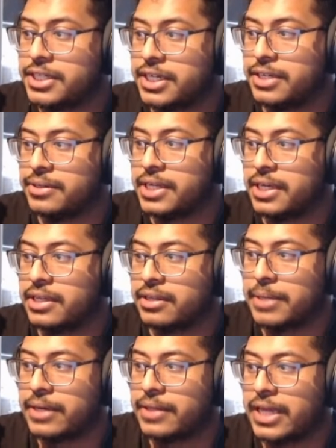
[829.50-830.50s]
and you're hitting
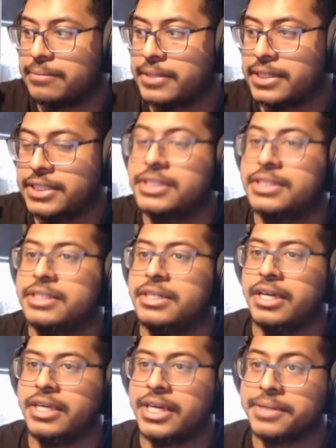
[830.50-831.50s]
about that much.
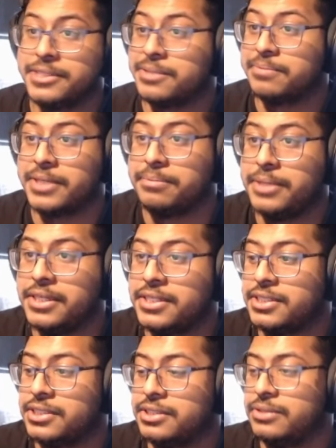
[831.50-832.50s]
Yeah, with some better
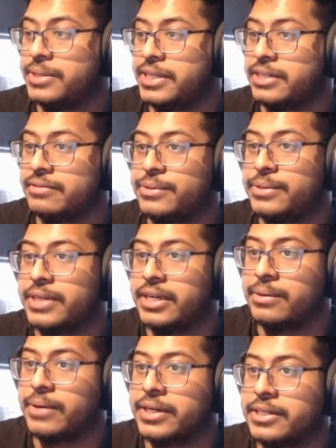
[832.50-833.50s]
pieces, you're hitting four K
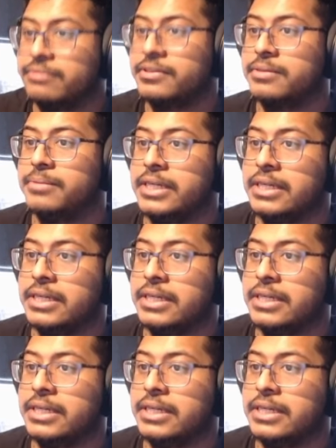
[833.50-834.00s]
quite comfortably.